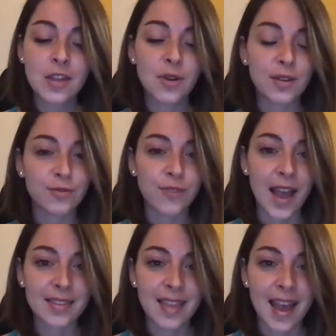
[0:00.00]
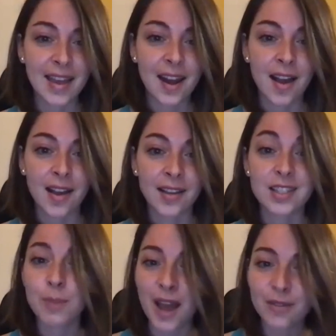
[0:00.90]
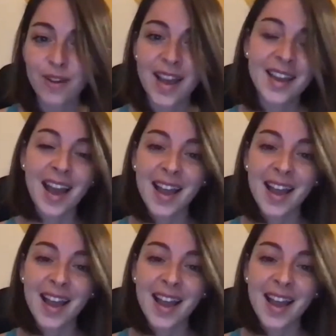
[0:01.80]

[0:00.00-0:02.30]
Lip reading: You can find that on Spotify and